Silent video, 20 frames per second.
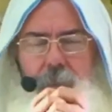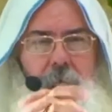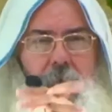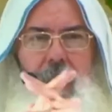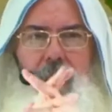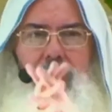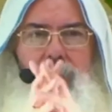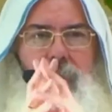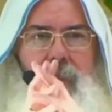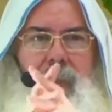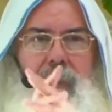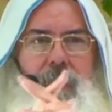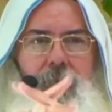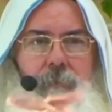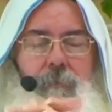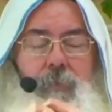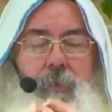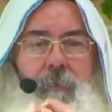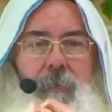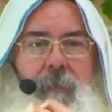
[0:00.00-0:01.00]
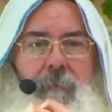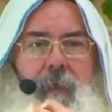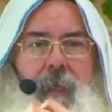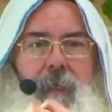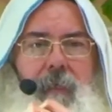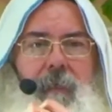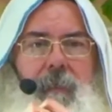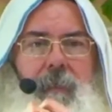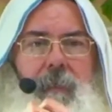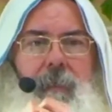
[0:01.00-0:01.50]
hey,
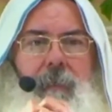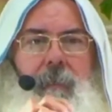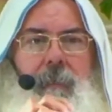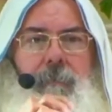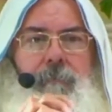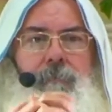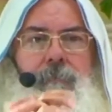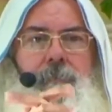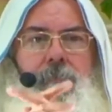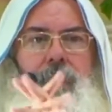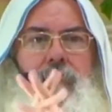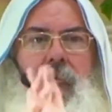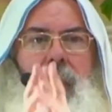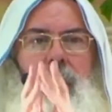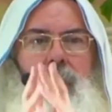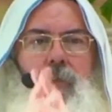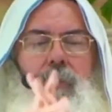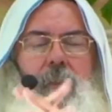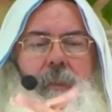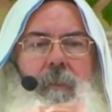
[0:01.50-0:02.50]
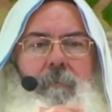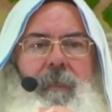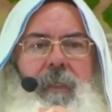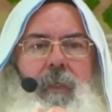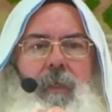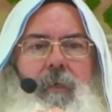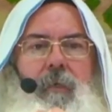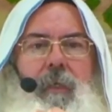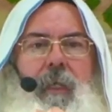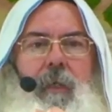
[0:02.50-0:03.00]
Palacios, I
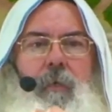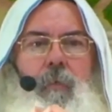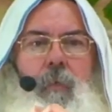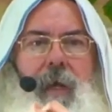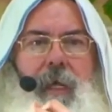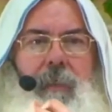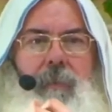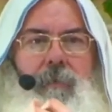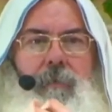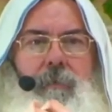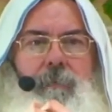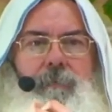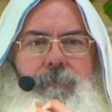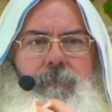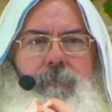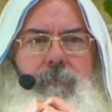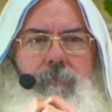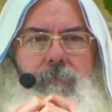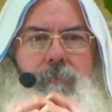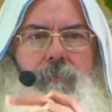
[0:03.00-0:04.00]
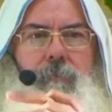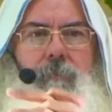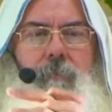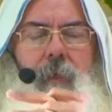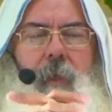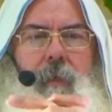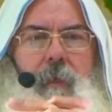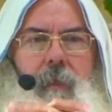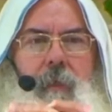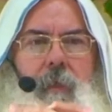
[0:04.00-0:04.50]
don't have any other place
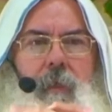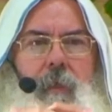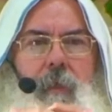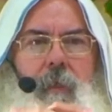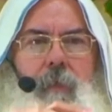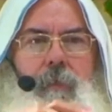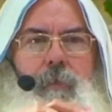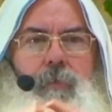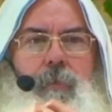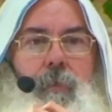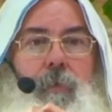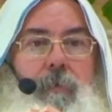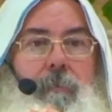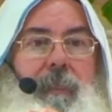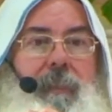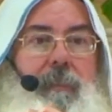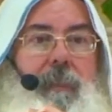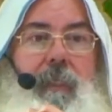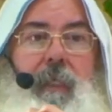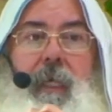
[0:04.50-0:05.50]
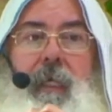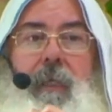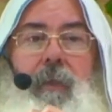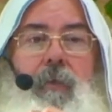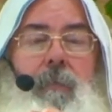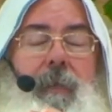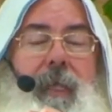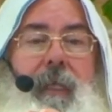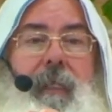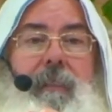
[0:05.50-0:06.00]
only
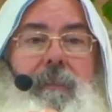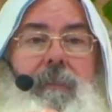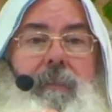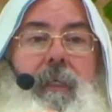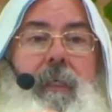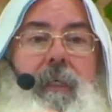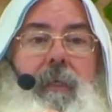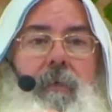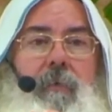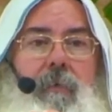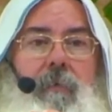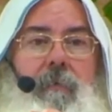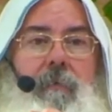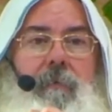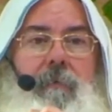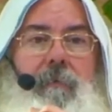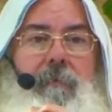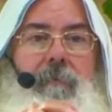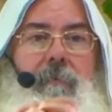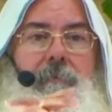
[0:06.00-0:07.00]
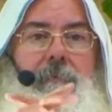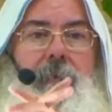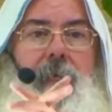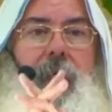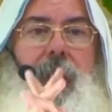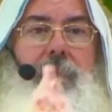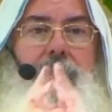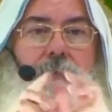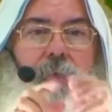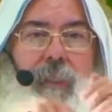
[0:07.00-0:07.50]
the place where the maids
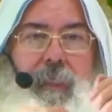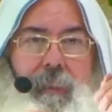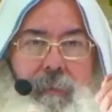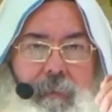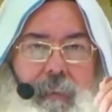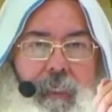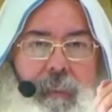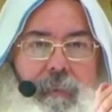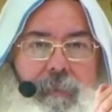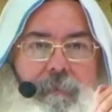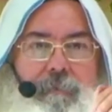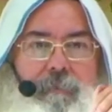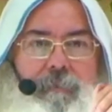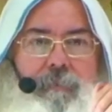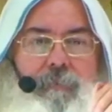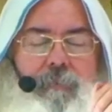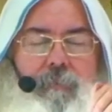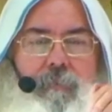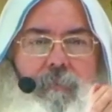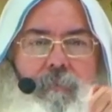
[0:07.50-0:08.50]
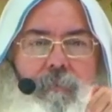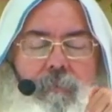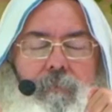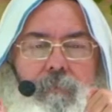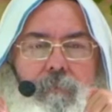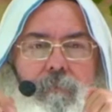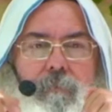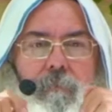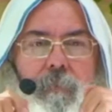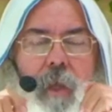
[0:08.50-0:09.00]
stay. And I said,
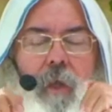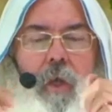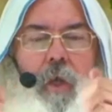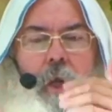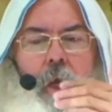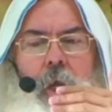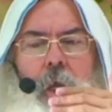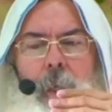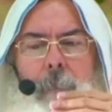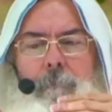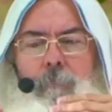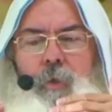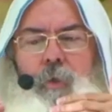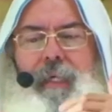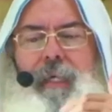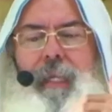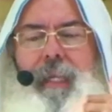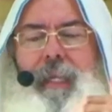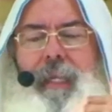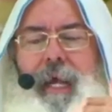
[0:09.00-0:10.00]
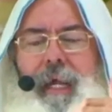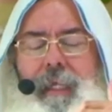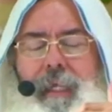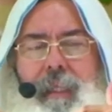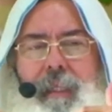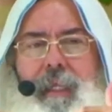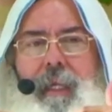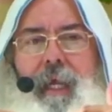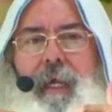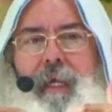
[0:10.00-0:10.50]
yes, I can have it.
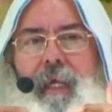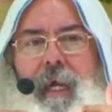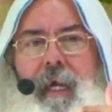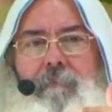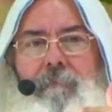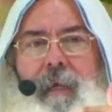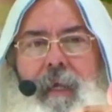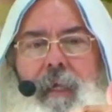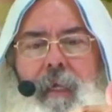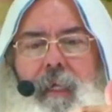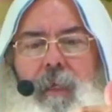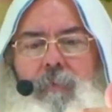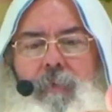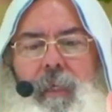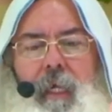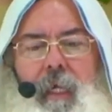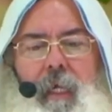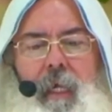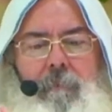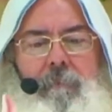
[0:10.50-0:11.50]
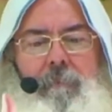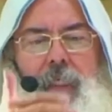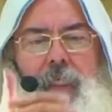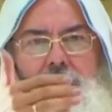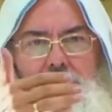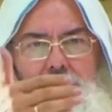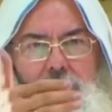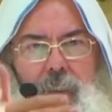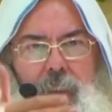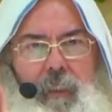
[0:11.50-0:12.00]
And I had it. So
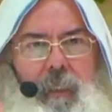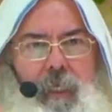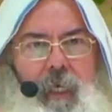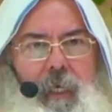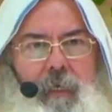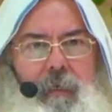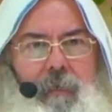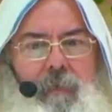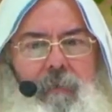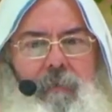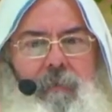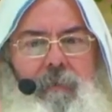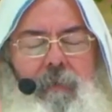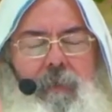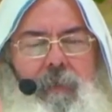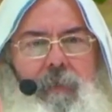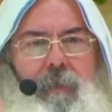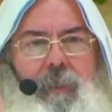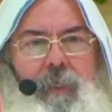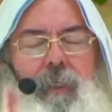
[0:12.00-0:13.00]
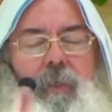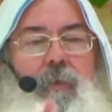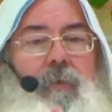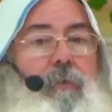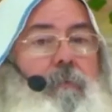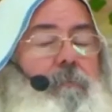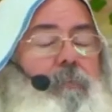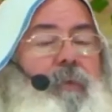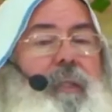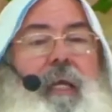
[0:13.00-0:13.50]
I have to fold myself in
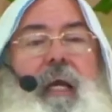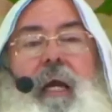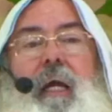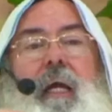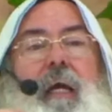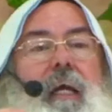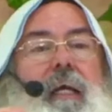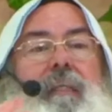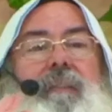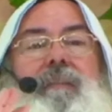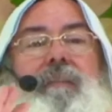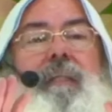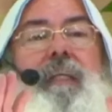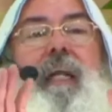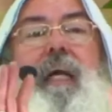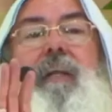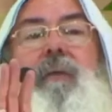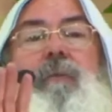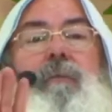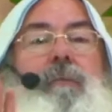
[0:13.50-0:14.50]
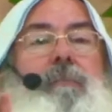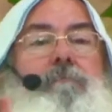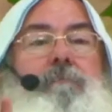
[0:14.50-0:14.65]
5 parts to go in.